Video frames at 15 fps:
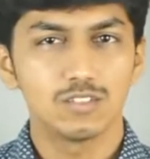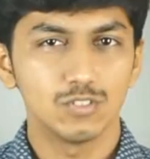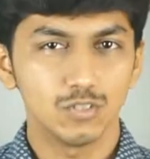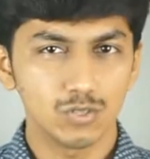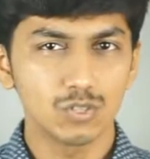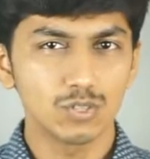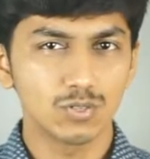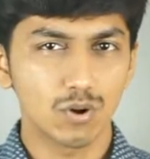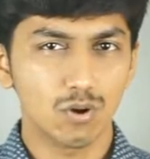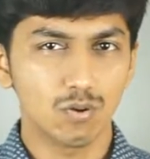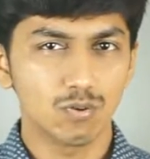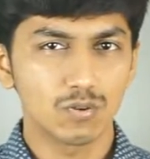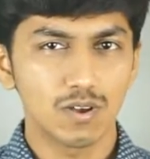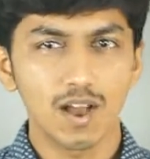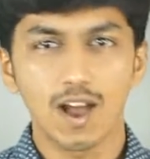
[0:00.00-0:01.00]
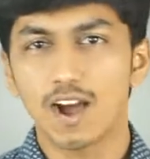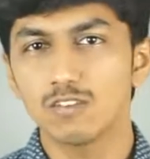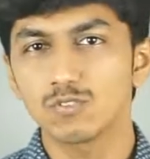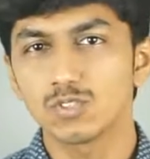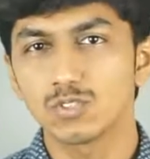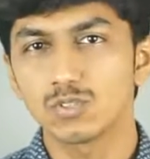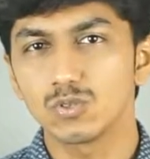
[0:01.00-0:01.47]
Do you know how
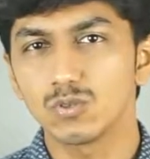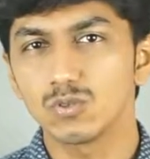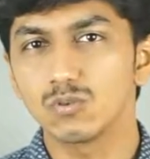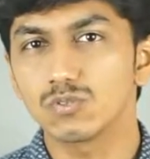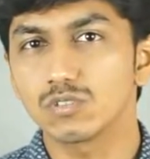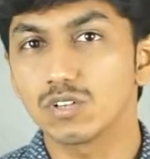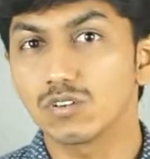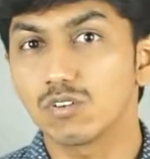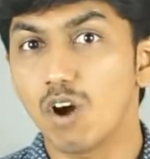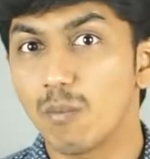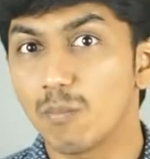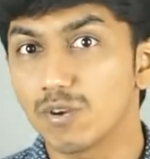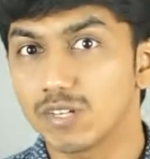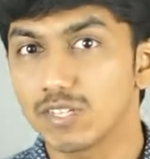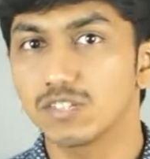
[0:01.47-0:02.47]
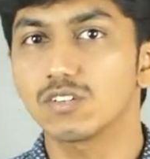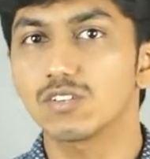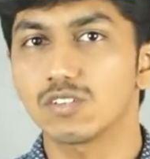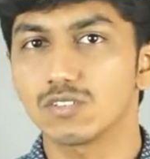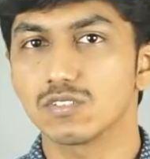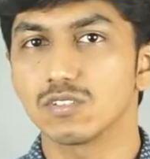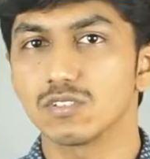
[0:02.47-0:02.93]
to do the competitor
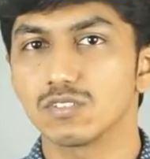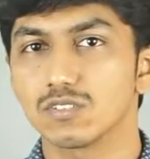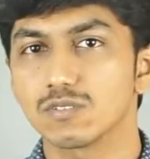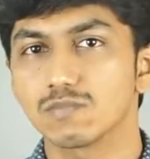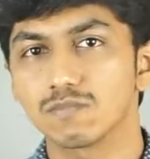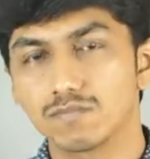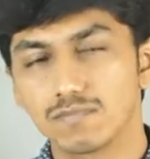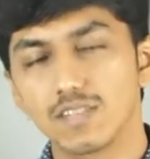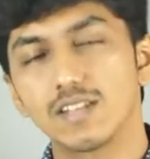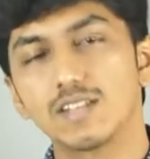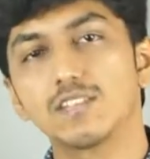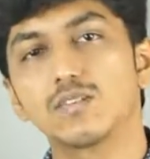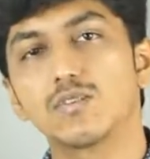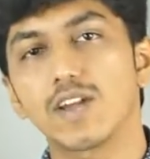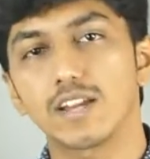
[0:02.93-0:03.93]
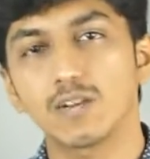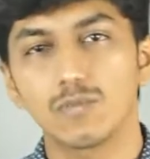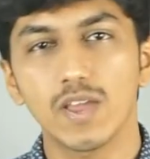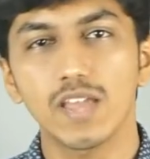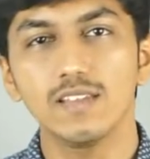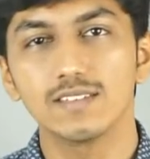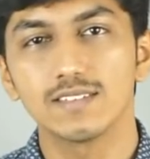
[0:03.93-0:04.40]
research in the right
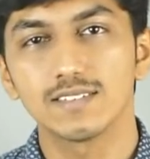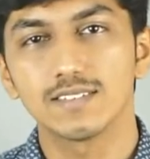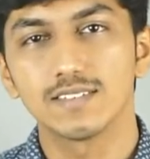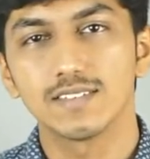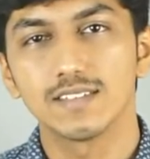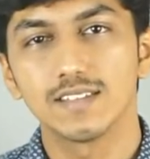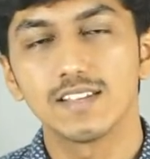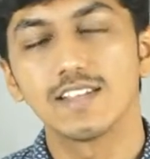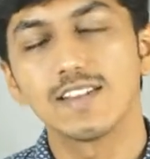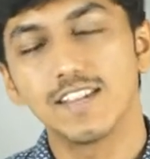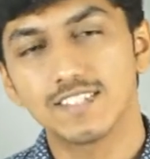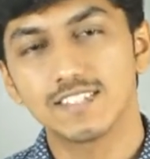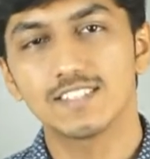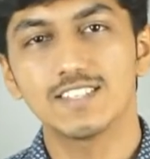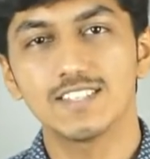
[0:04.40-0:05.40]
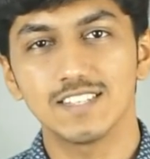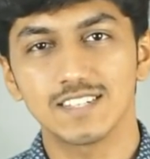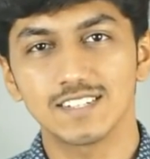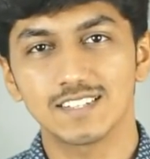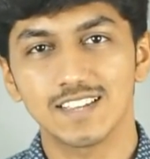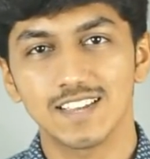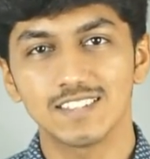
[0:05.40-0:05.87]
way? Let's see
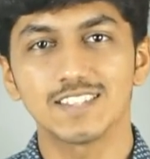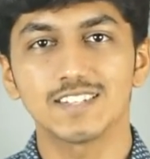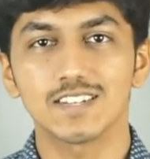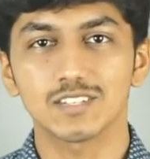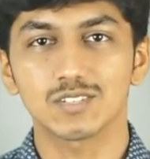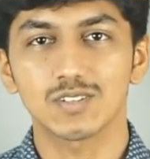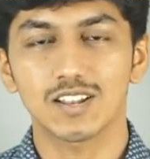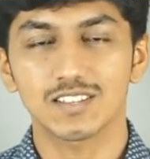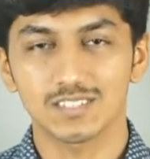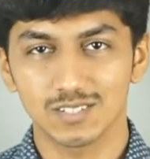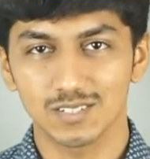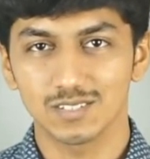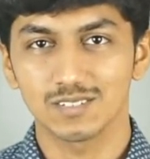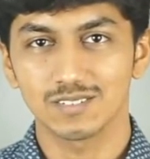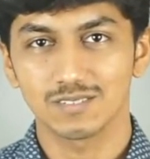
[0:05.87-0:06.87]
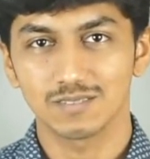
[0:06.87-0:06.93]
that in the next lecture.